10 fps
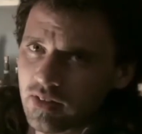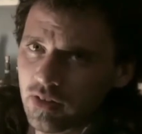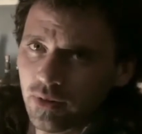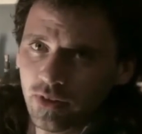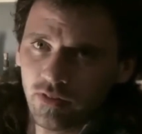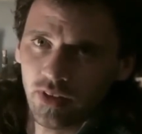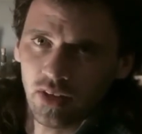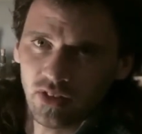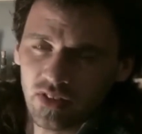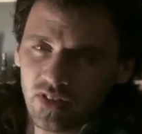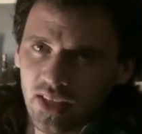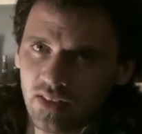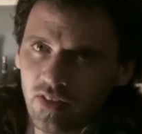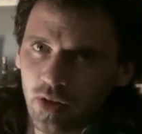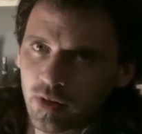to neurologist
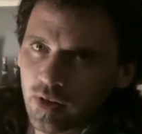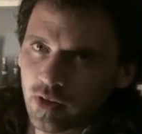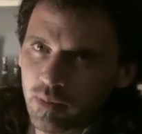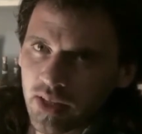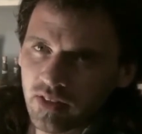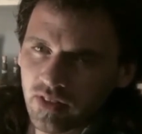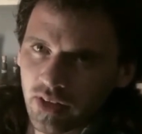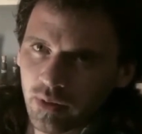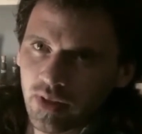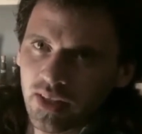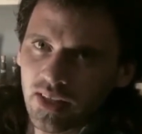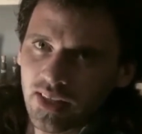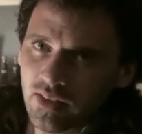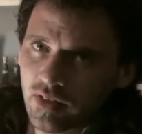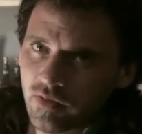Antonio Damasio,
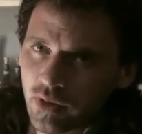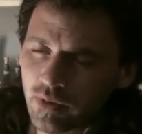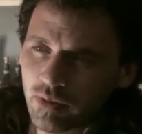interviewed